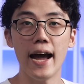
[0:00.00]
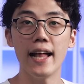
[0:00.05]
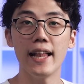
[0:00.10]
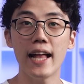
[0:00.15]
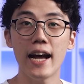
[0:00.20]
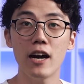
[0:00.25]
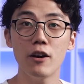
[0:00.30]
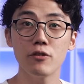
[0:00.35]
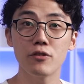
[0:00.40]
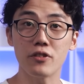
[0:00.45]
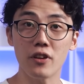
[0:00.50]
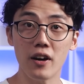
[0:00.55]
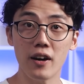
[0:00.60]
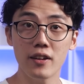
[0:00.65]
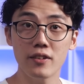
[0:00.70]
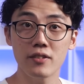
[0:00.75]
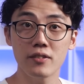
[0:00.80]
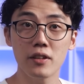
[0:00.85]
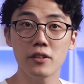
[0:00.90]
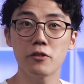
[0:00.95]
allows
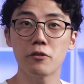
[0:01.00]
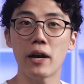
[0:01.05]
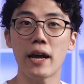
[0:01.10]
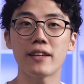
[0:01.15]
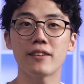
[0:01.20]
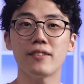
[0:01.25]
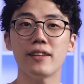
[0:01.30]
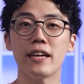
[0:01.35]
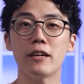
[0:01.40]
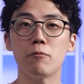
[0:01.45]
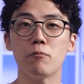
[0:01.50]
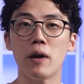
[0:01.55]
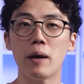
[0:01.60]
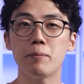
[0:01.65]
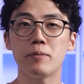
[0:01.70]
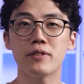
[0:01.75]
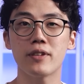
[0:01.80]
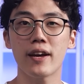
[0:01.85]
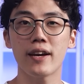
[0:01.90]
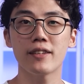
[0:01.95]
us to translate
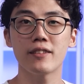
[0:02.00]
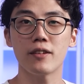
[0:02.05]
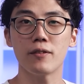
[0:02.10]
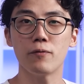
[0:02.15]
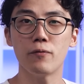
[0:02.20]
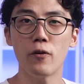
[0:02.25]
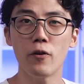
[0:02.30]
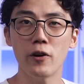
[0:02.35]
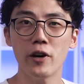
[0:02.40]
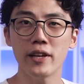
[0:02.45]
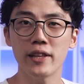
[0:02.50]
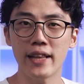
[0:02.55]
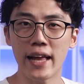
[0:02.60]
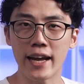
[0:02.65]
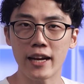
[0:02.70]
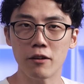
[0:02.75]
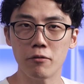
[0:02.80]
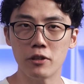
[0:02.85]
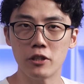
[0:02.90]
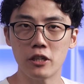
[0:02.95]
websites in foreign
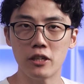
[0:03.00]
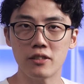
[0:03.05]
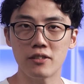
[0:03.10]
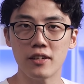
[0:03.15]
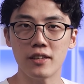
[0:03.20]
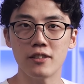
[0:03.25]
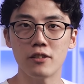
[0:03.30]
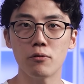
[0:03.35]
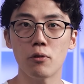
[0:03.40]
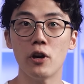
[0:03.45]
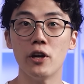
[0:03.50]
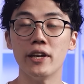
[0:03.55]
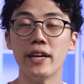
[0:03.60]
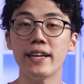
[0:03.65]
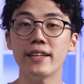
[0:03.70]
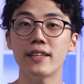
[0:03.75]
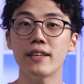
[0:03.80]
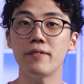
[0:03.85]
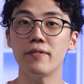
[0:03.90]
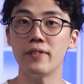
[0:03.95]
languages into our
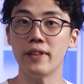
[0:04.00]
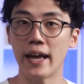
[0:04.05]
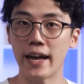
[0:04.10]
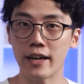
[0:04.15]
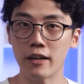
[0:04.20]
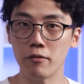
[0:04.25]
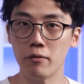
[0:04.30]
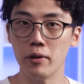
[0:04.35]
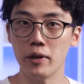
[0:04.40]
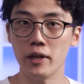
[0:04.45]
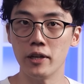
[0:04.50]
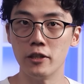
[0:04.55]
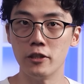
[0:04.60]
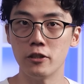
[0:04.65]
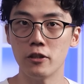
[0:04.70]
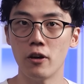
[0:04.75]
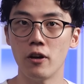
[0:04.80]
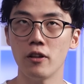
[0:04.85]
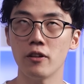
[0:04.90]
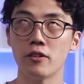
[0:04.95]
native
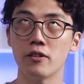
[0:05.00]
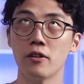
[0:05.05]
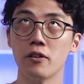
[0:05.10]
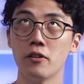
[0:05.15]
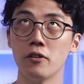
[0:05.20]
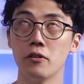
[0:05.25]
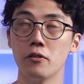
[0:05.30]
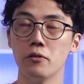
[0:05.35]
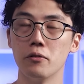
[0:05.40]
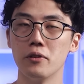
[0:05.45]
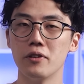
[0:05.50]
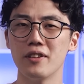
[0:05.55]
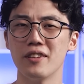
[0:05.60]
language, although